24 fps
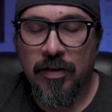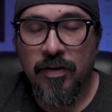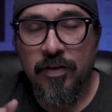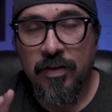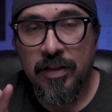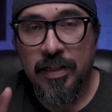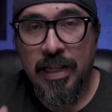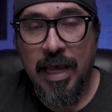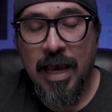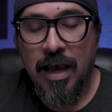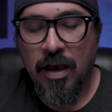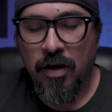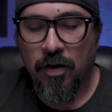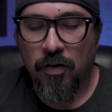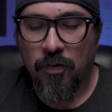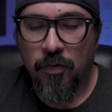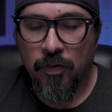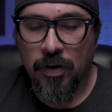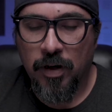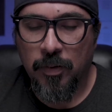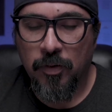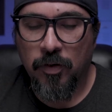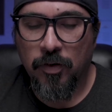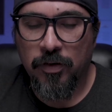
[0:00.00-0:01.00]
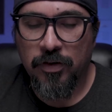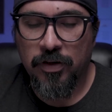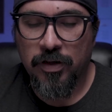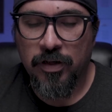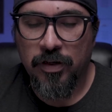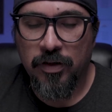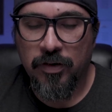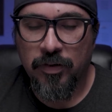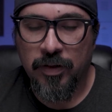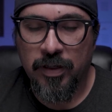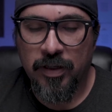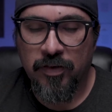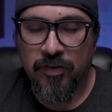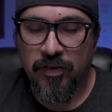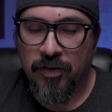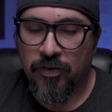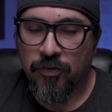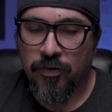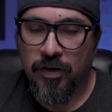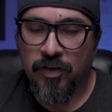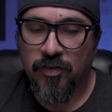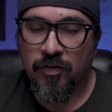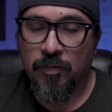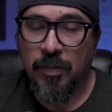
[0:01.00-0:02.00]
Now what I'm going to do is
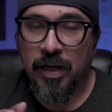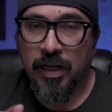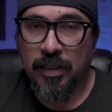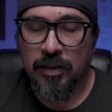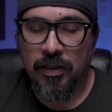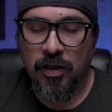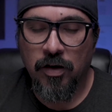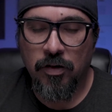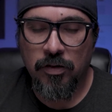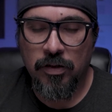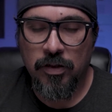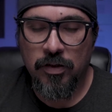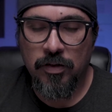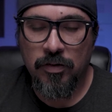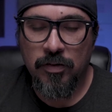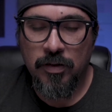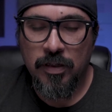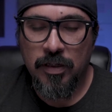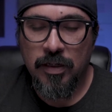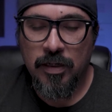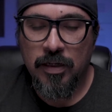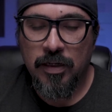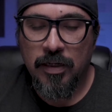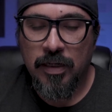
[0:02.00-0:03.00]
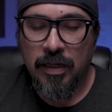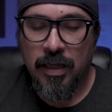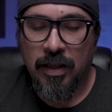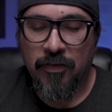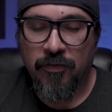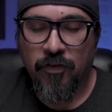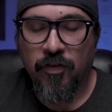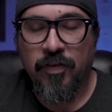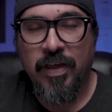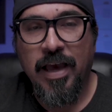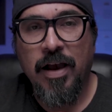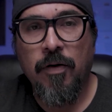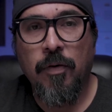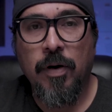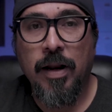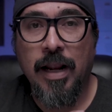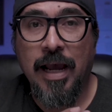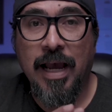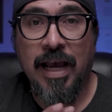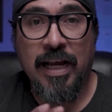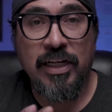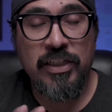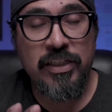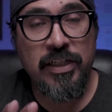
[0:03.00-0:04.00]
address my logo. And for that one,
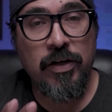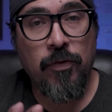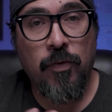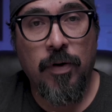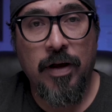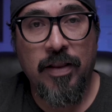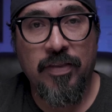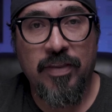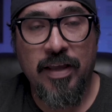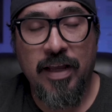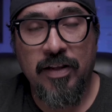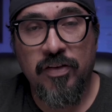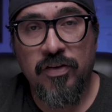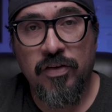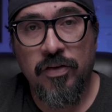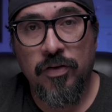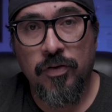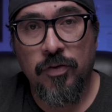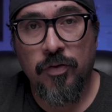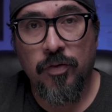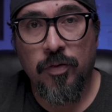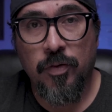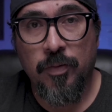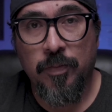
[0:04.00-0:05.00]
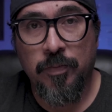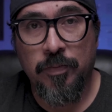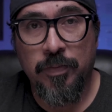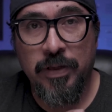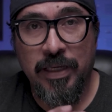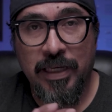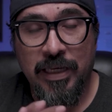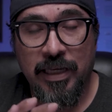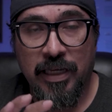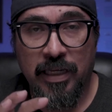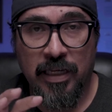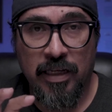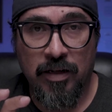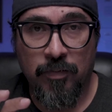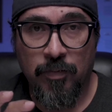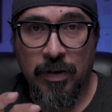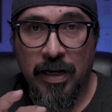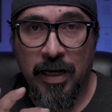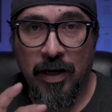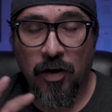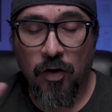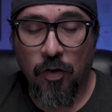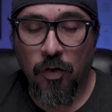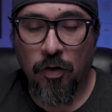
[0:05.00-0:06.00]
I actually want that to be in my
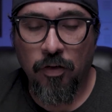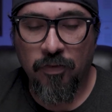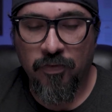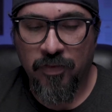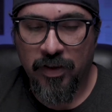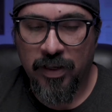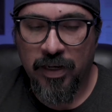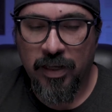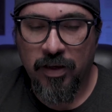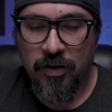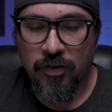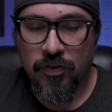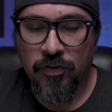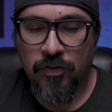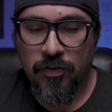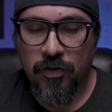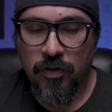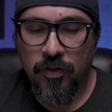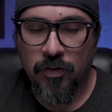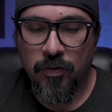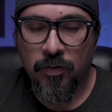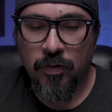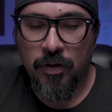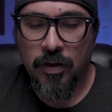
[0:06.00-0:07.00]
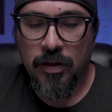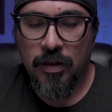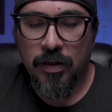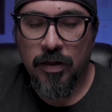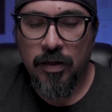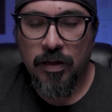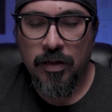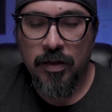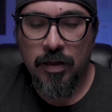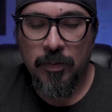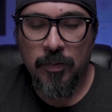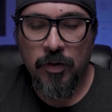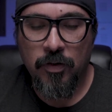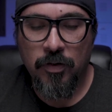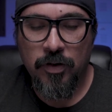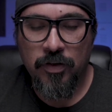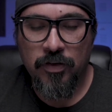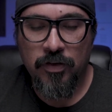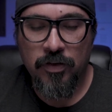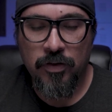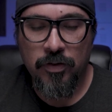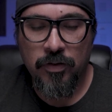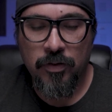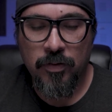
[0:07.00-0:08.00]
whole video. So I'm going
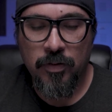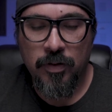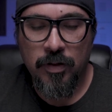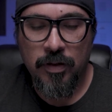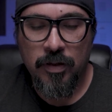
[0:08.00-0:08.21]
to